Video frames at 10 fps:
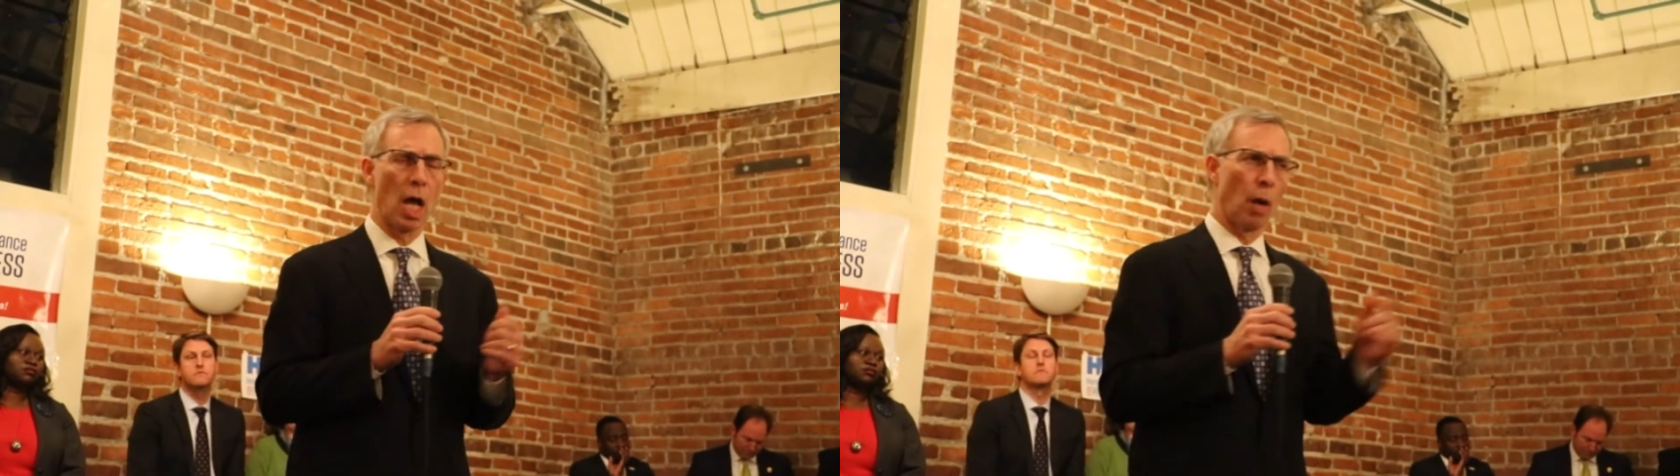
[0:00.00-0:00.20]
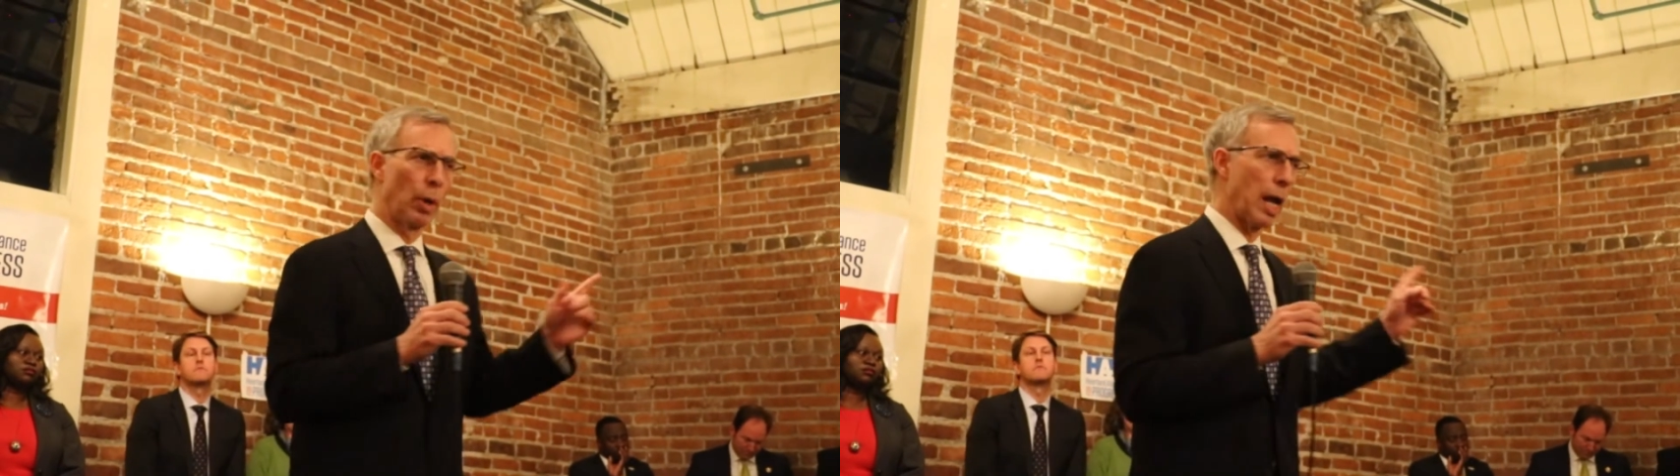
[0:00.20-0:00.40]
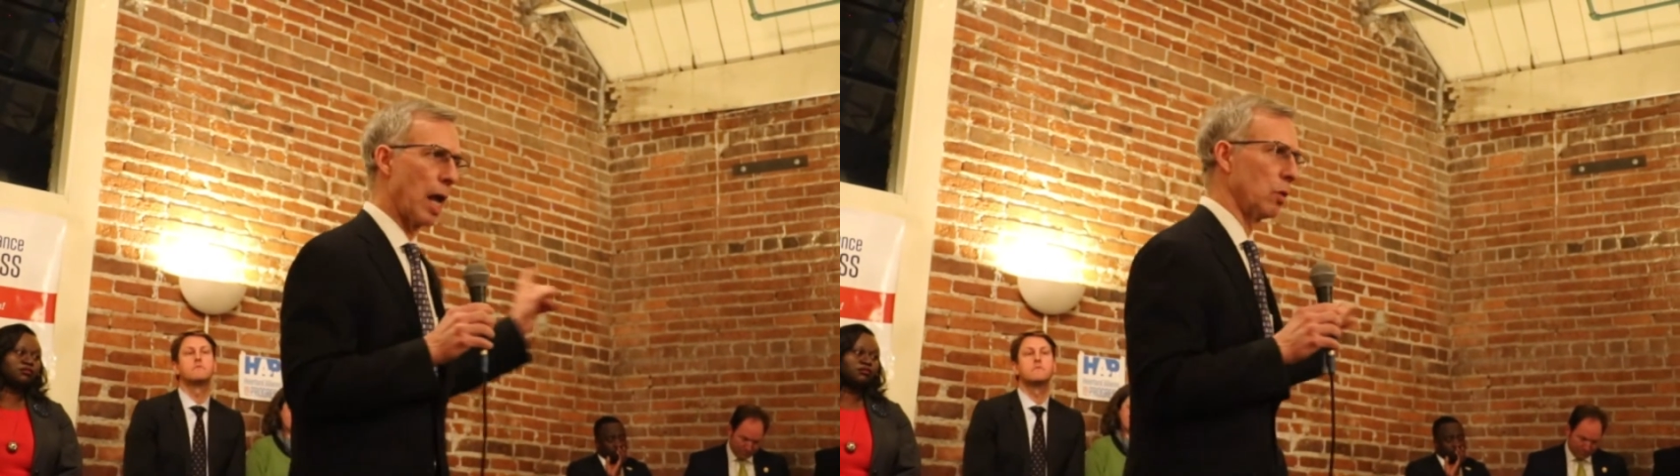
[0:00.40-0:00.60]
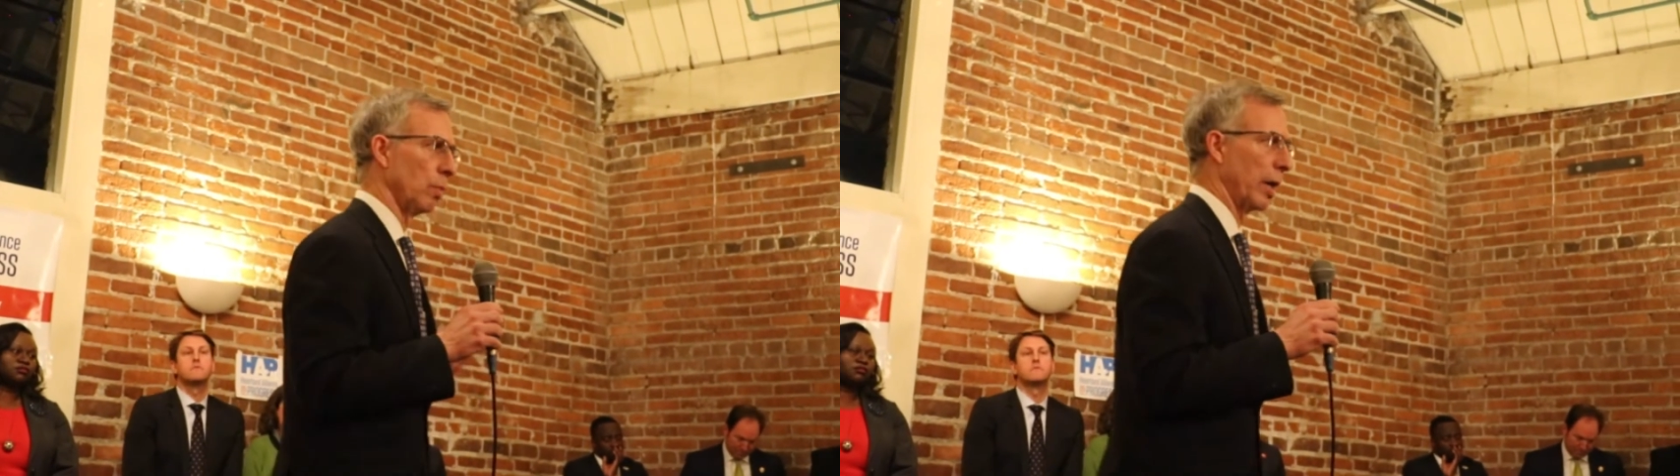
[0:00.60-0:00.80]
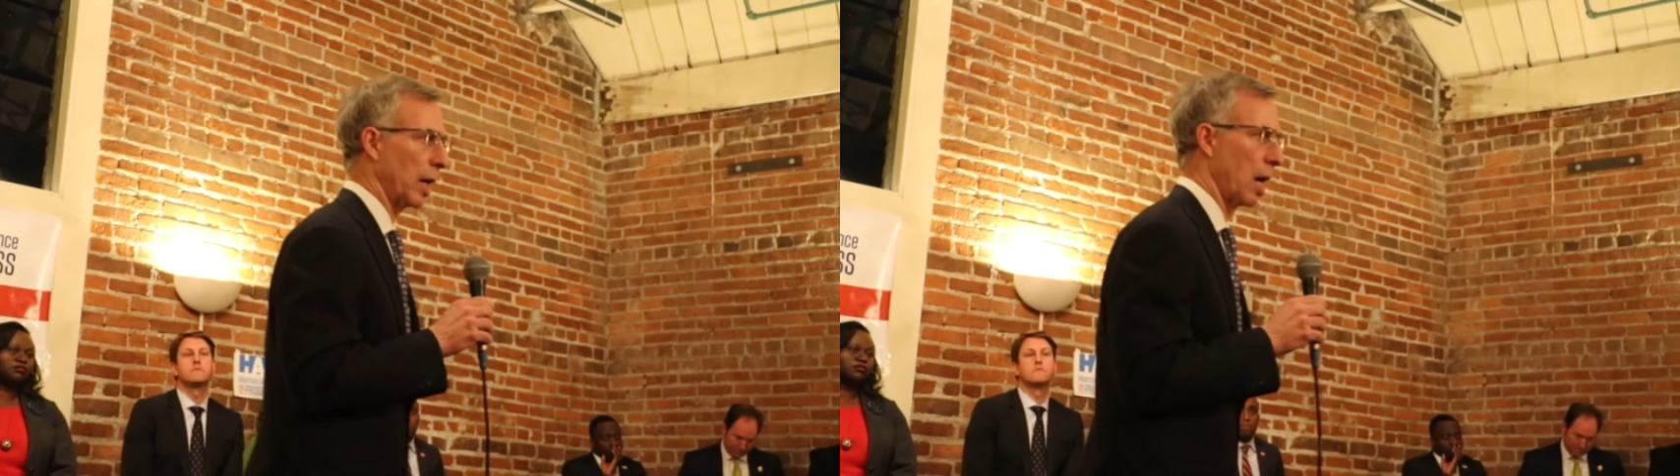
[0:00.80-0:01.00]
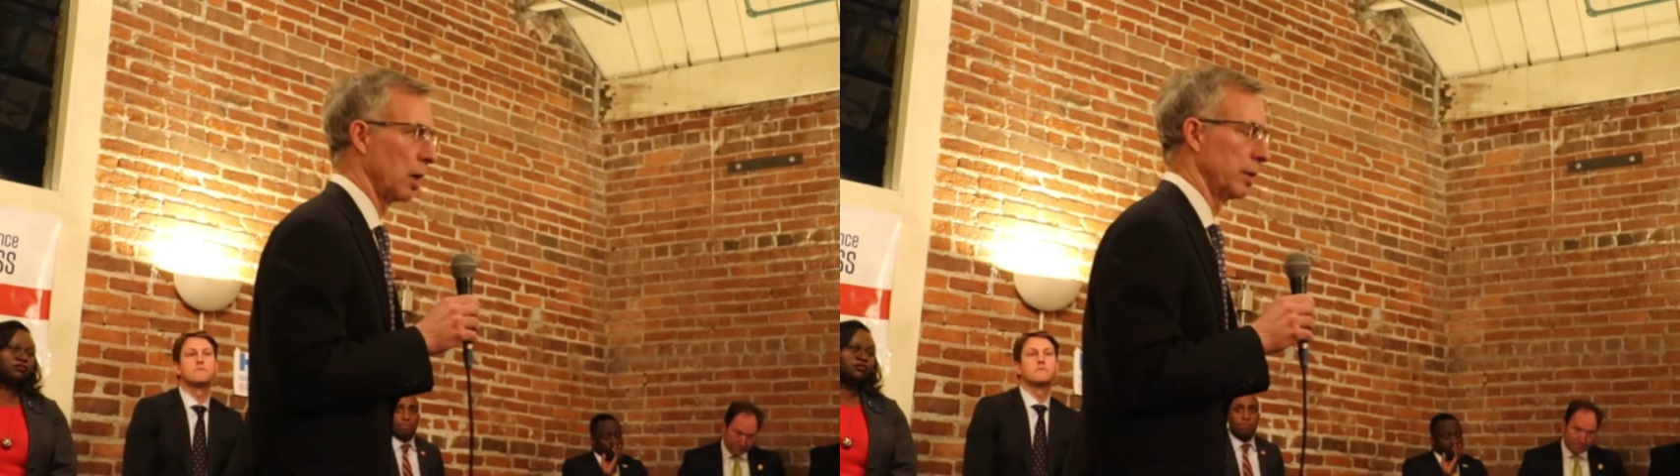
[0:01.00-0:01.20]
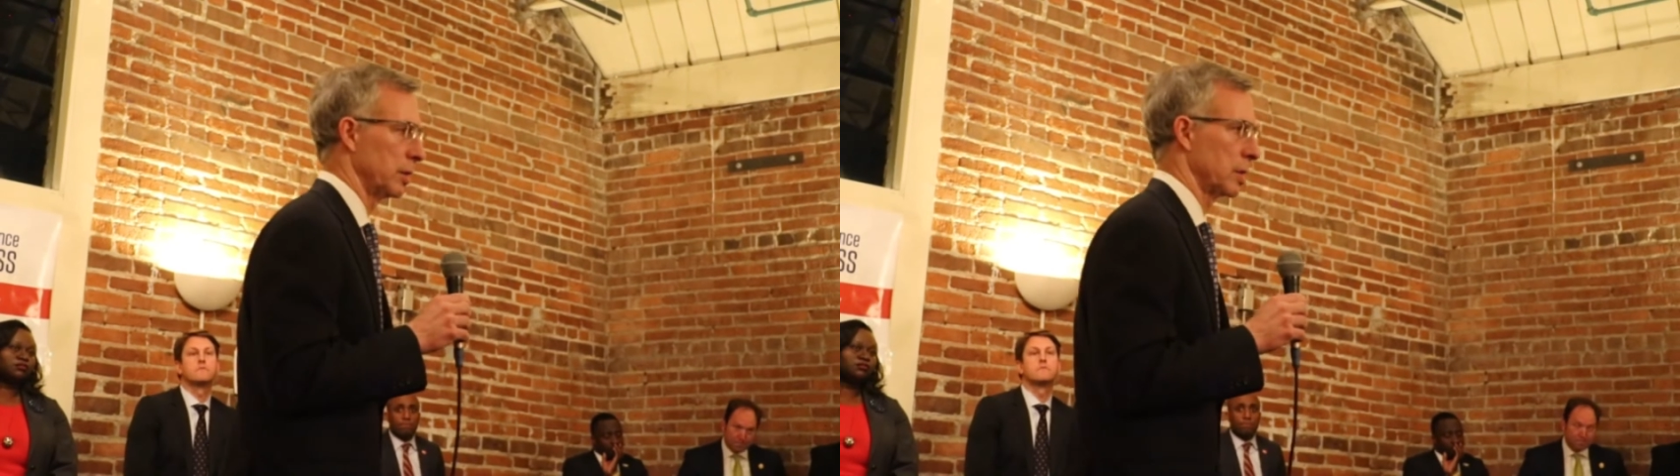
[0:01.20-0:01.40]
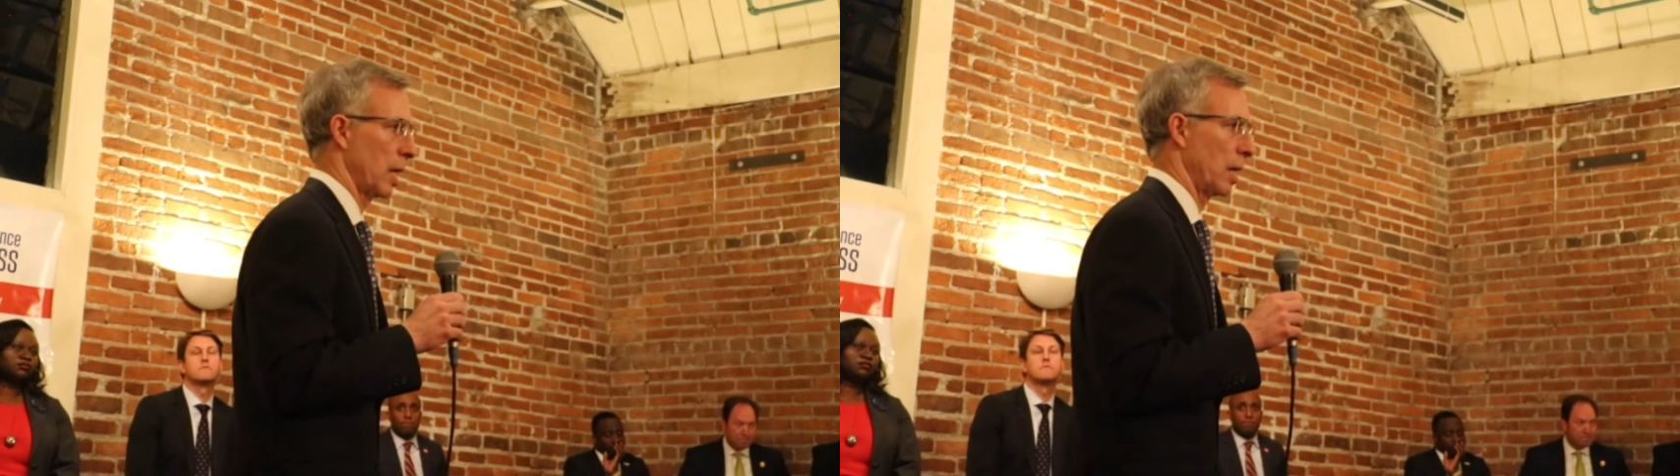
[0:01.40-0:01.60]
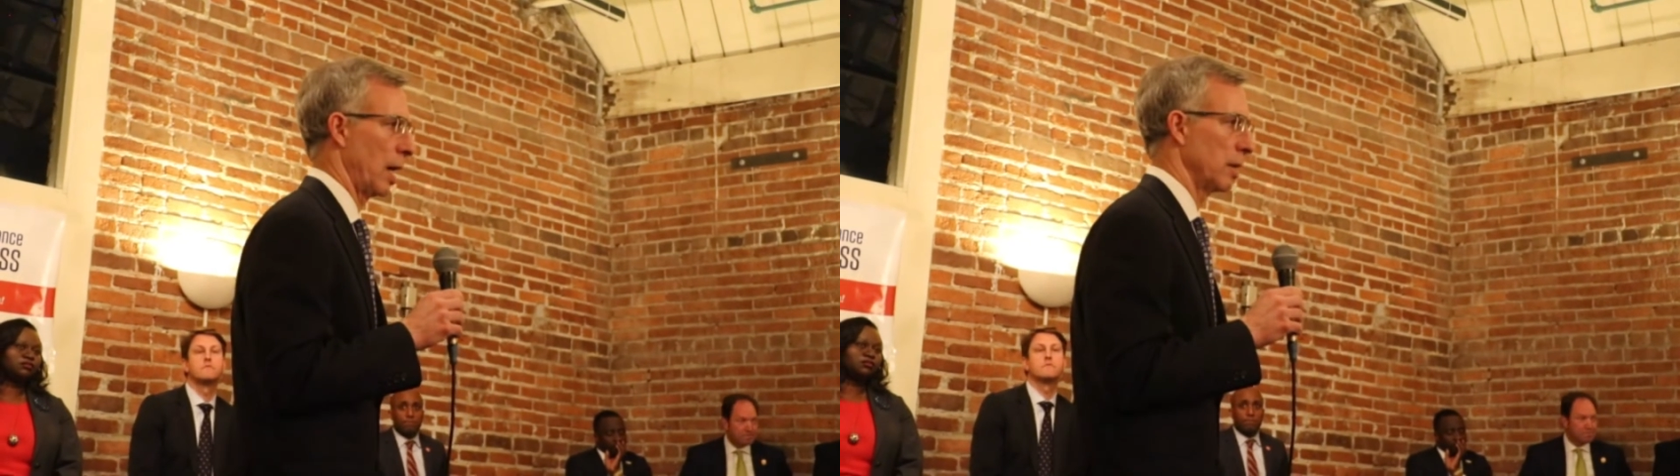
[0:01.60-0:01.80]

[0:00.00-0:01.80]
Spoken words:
I want to add to what my colleague said.